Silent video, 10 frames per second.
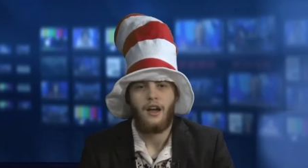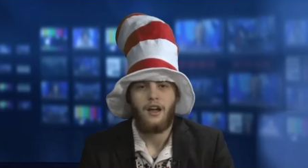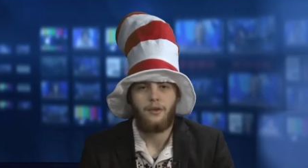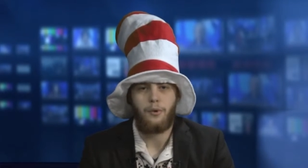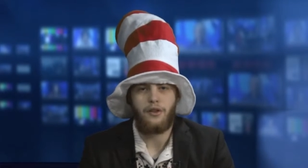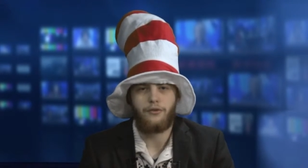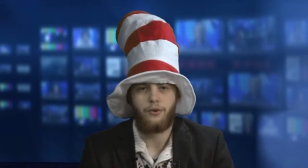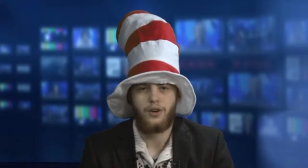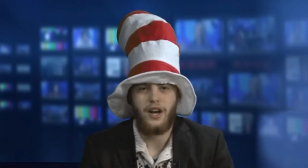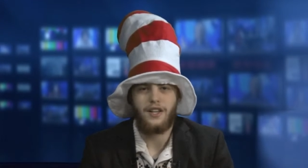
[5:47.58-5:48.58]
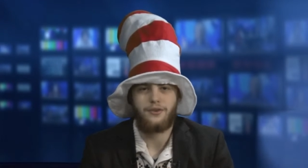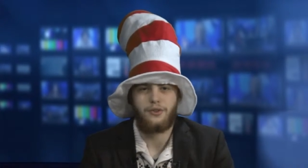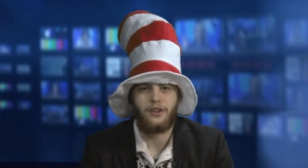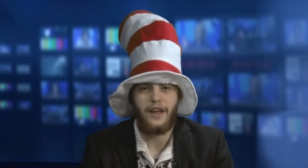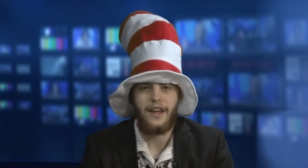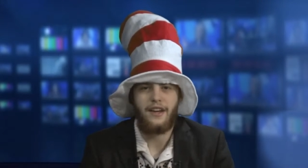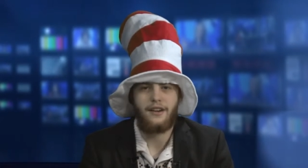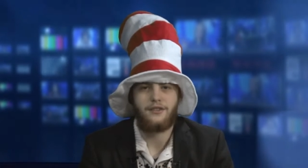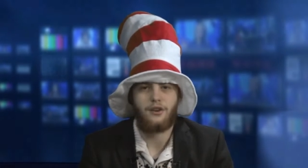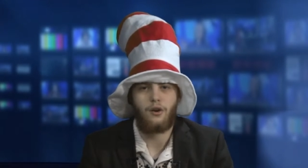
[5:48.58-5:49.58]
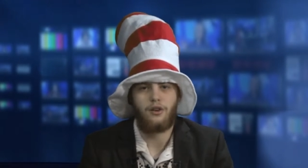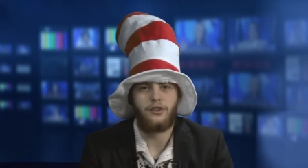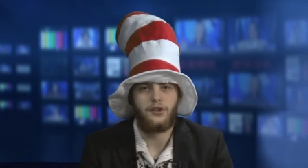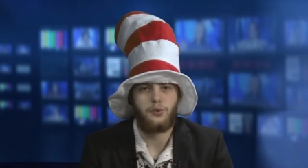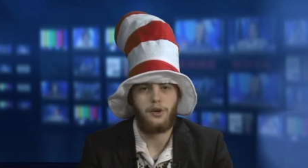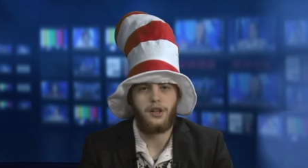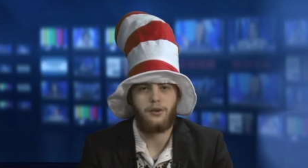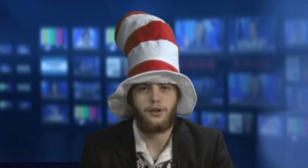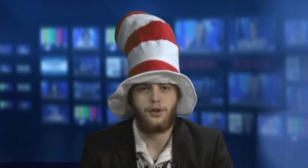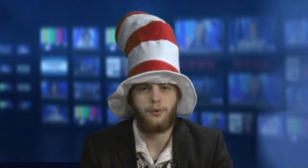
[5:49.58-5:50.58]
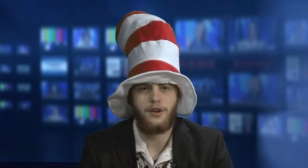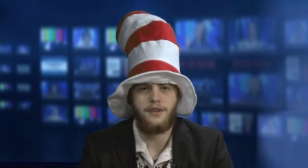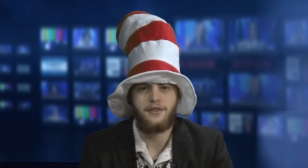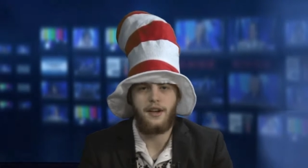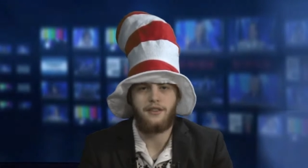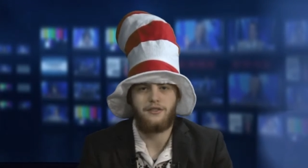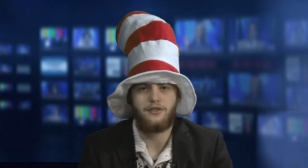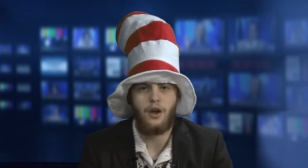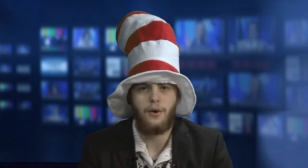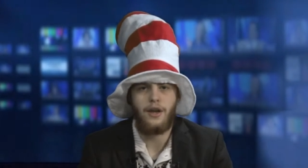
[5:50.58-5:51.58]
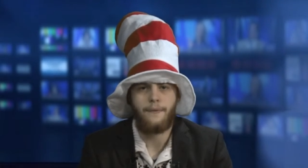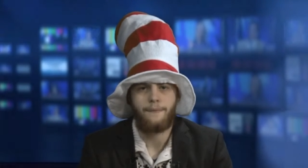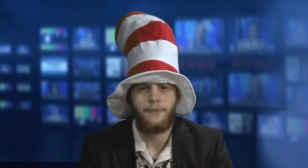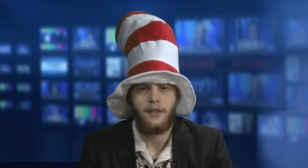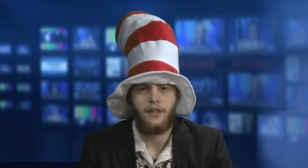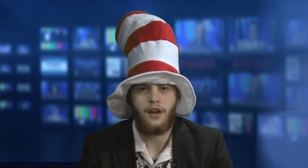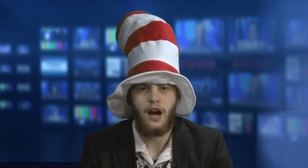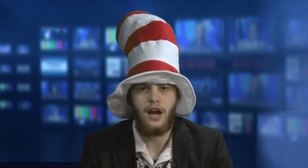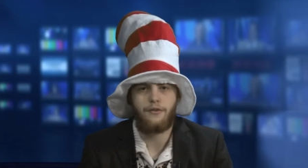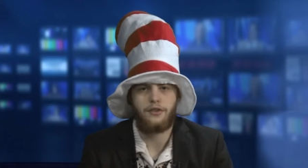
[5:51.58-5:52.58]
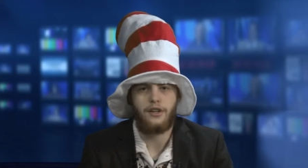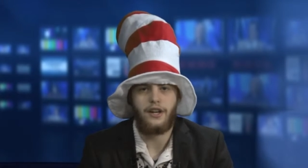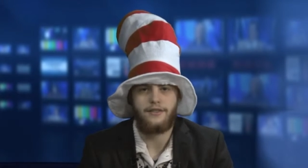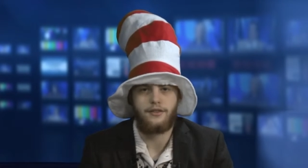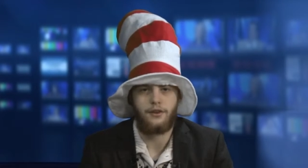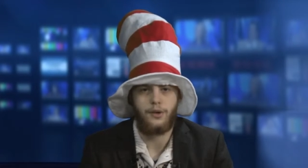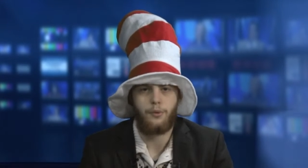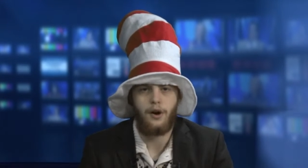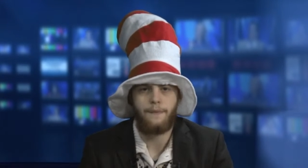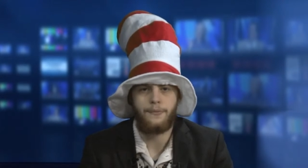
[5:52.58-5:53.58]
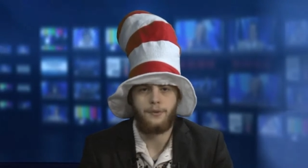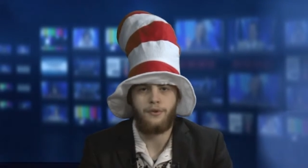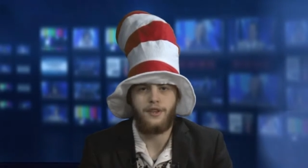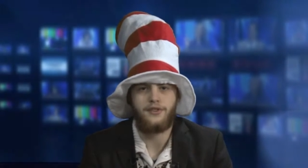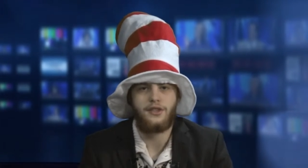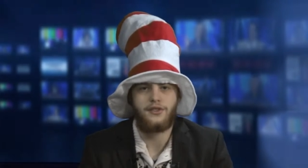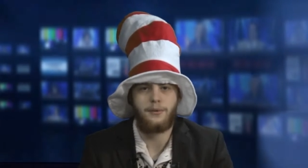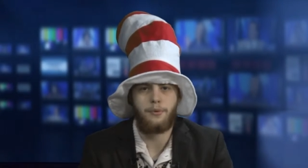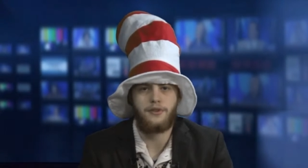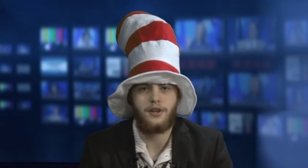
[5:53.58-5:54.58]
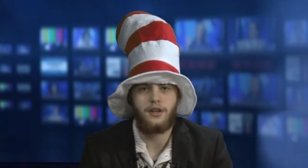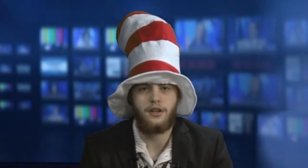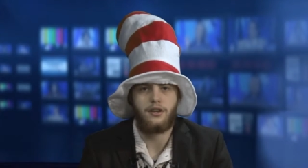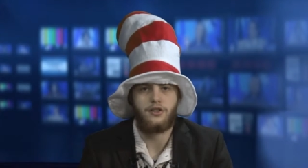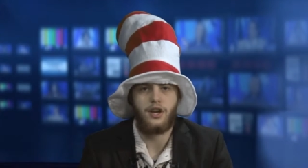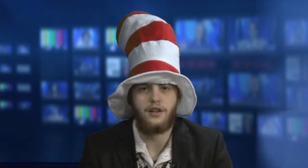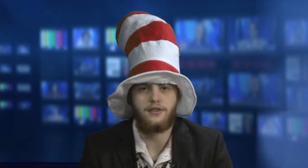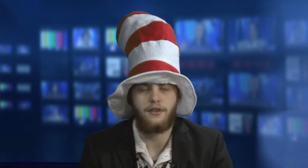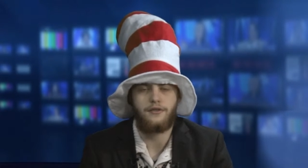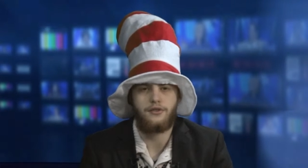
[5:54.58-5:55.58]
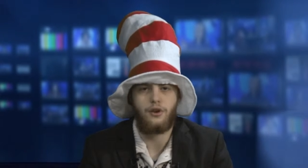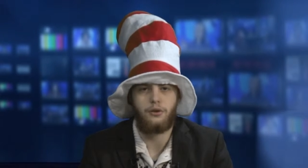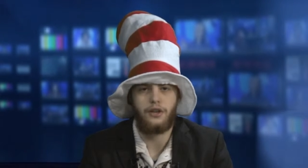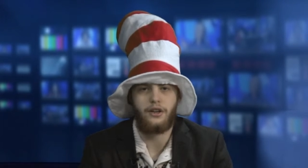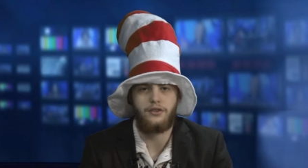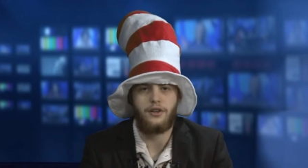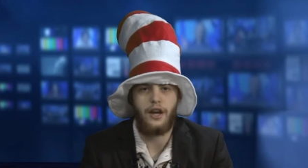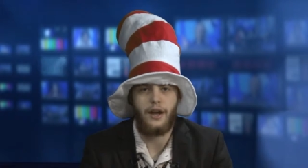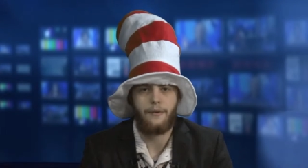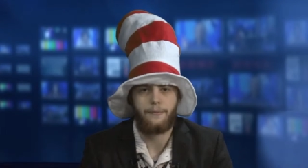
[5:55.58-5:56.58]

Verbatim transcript: The weather forecast for today, it is currently 23 degrees and snowy. The high for today is 31 with a 60% chance of snow later today.